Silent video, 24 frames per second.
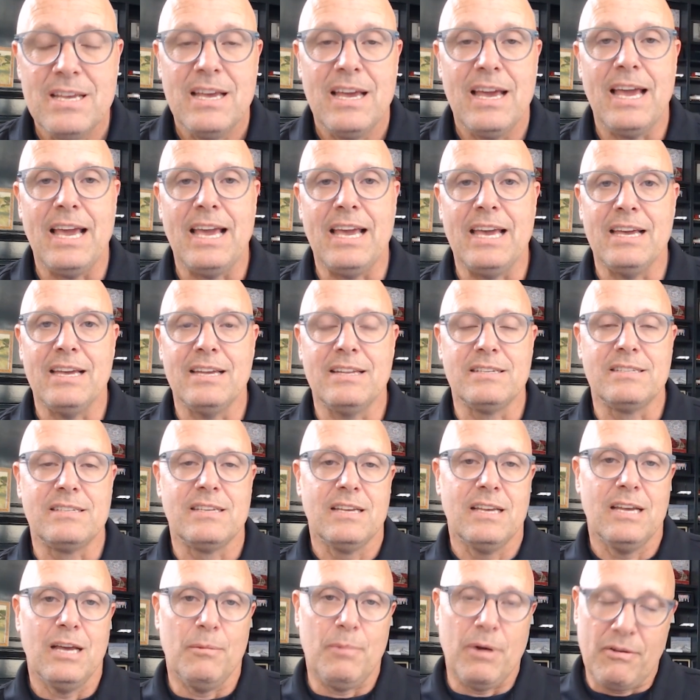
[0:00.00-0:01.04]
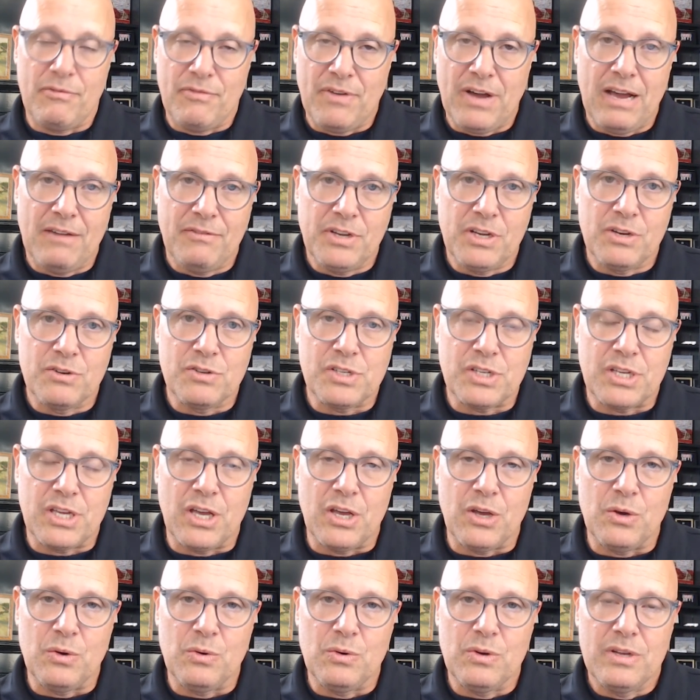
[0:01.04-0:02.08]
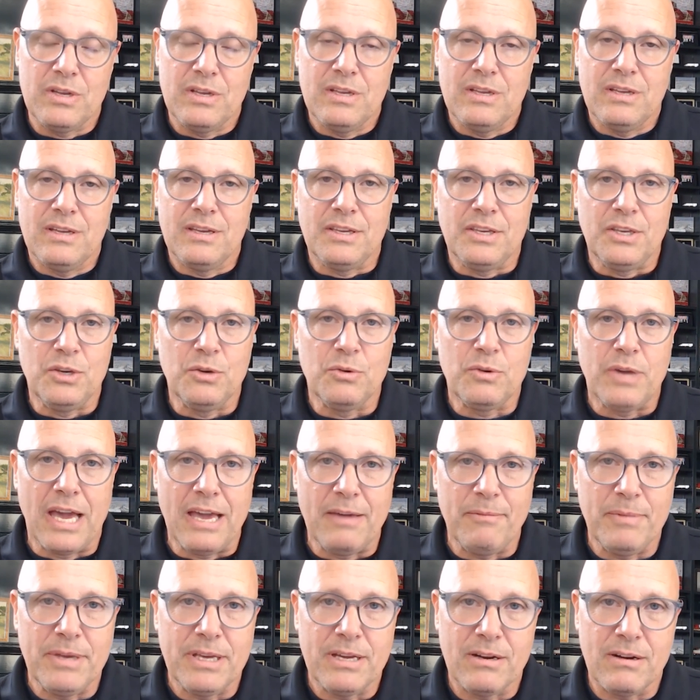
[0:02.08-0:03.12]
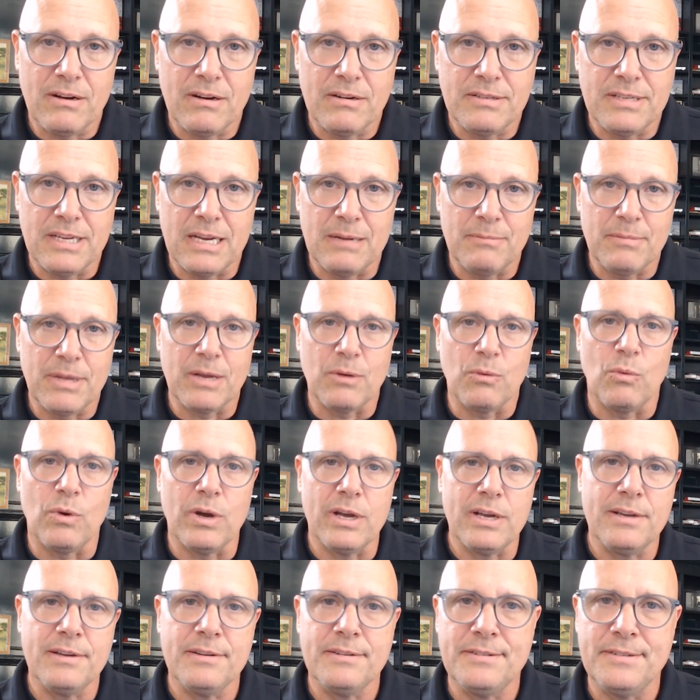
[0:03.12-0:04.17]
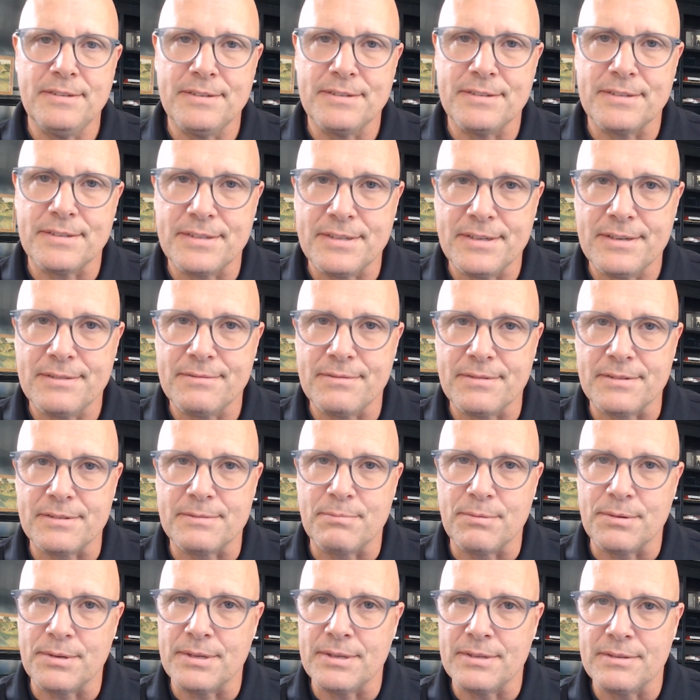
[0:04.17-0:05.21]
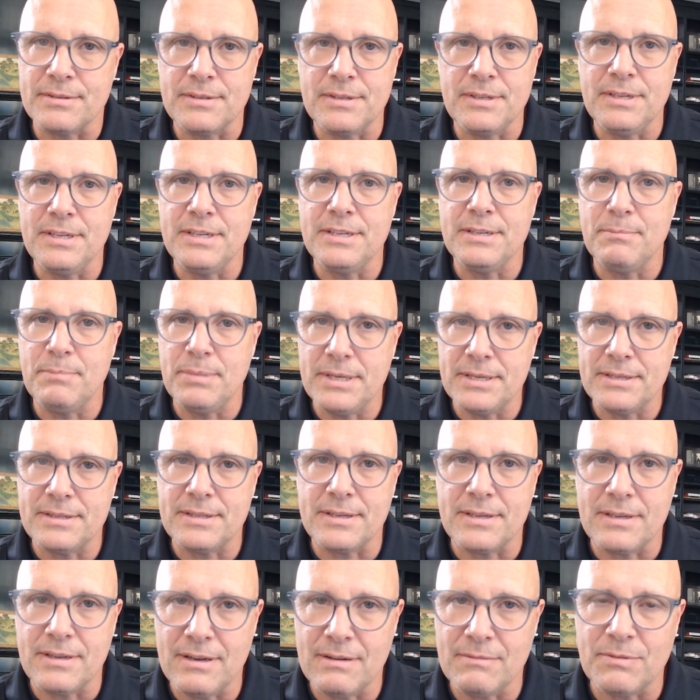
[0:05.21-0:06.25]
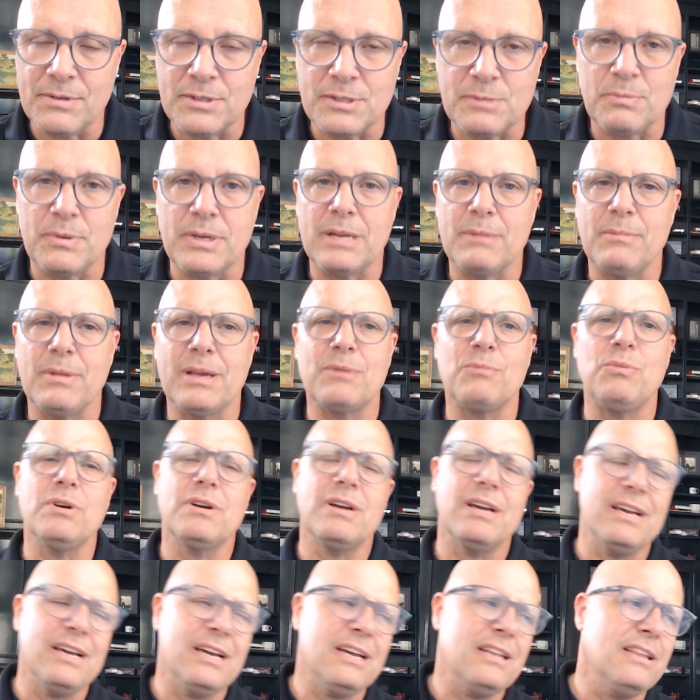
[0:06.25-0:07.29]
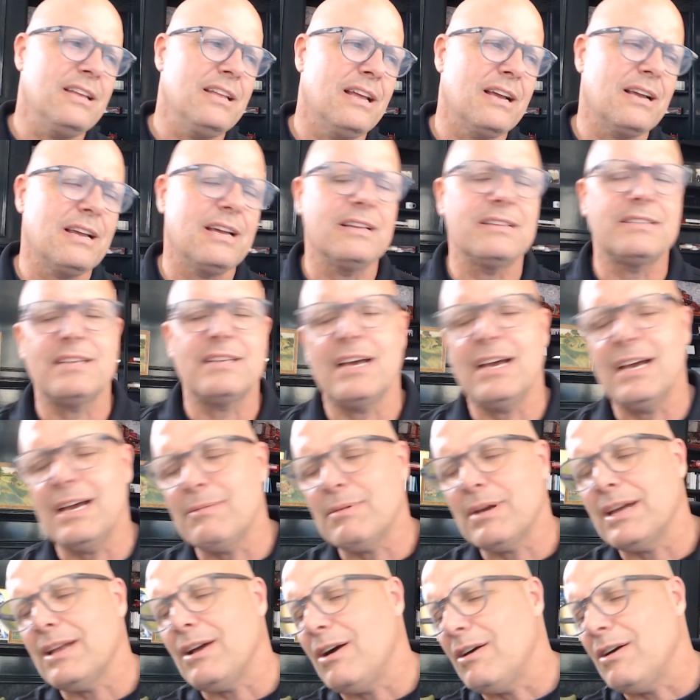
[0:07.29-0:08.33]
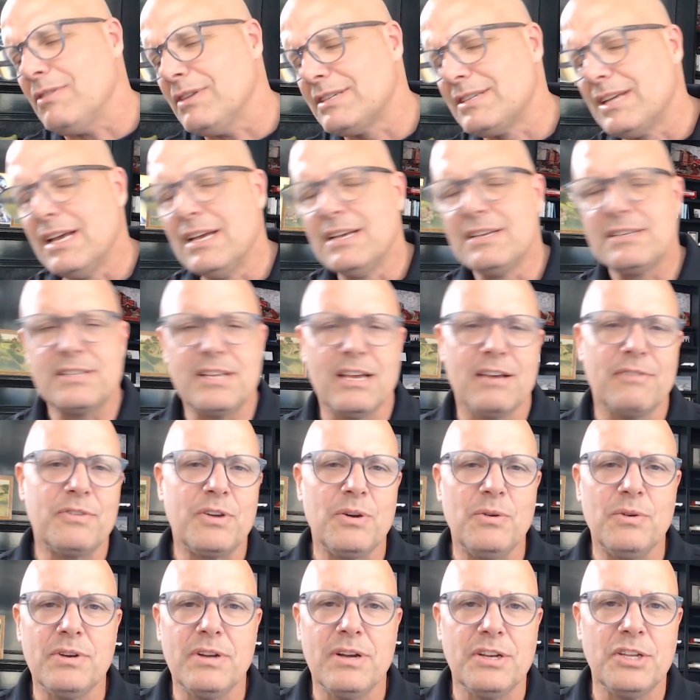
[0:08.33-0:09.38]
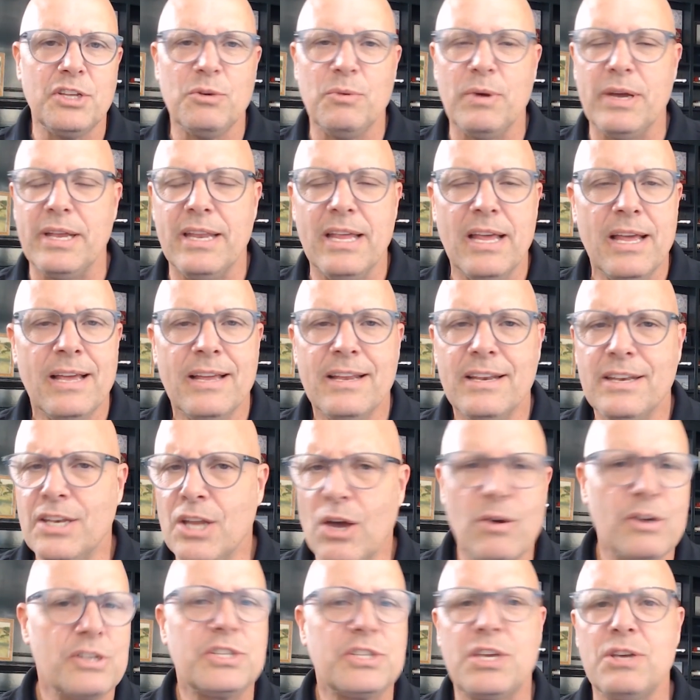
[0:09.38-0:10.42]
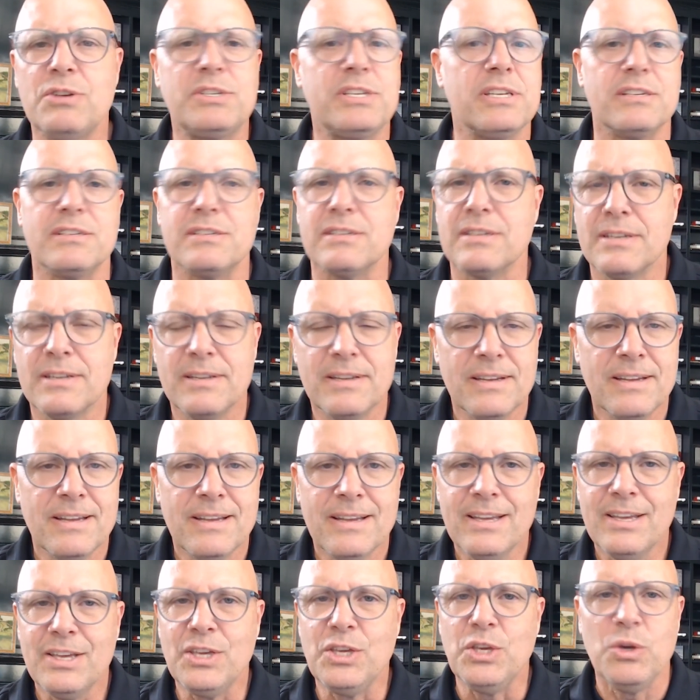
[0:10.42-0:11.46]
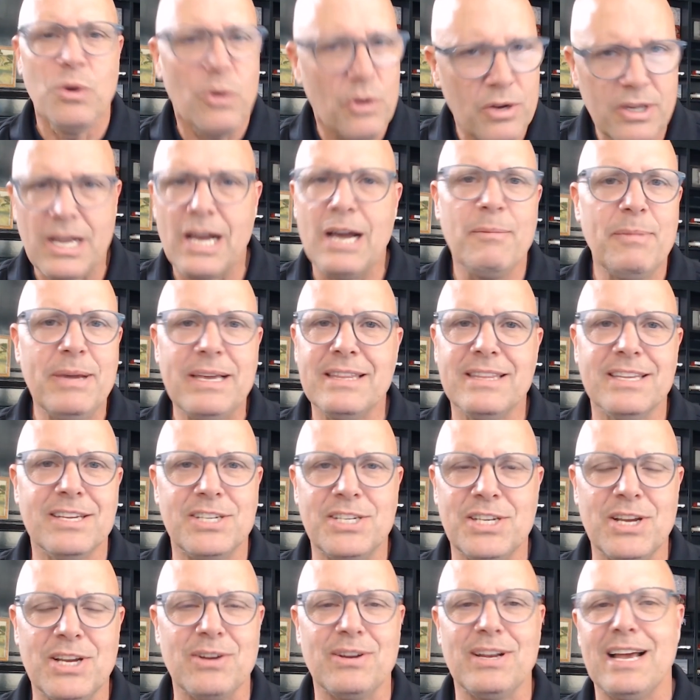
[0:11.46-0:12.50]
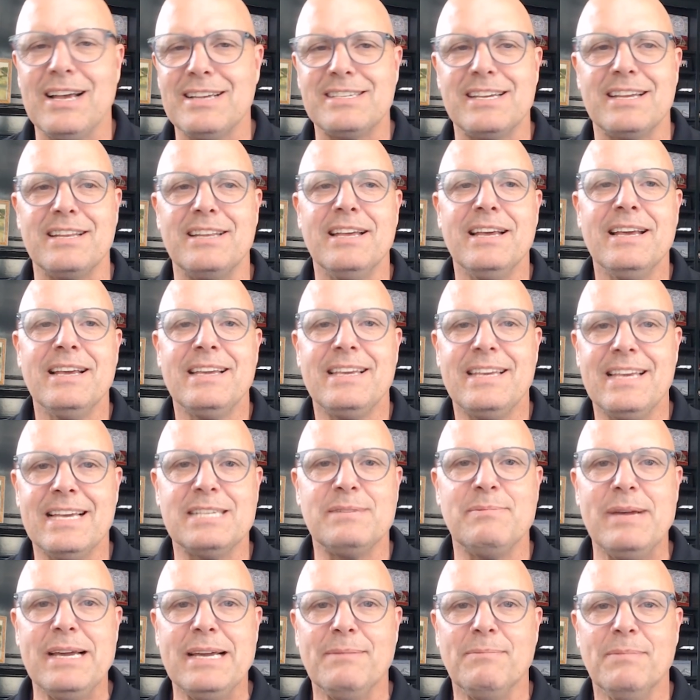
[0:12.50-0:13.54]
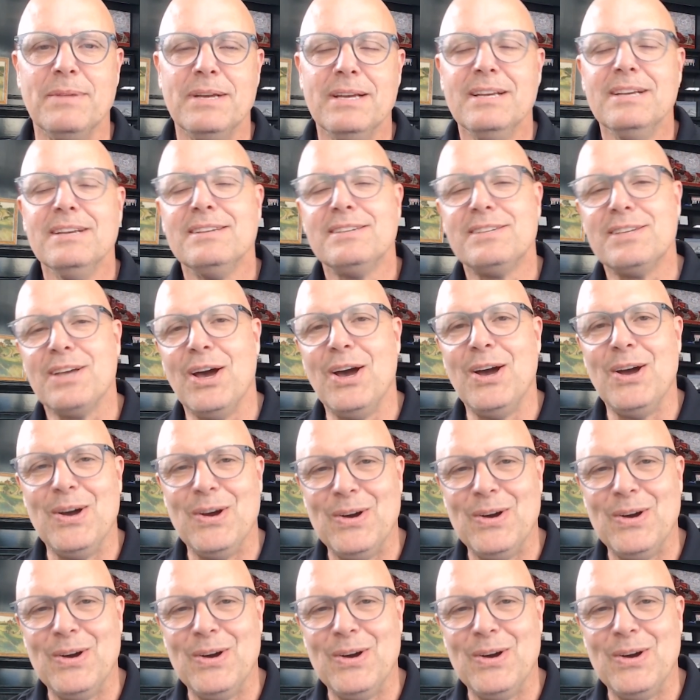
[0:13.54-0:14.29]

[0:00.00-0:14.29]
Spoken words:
and about 5 years ago, you gave me a hard time, like, why aren't you at the conference, Brent? You need to be at the conference, Brent. I'm like, well, Ellen, I got time. I got all this stuff going on. And you went, no excuses. You're coming this year. And I said, yes, ma'am. So,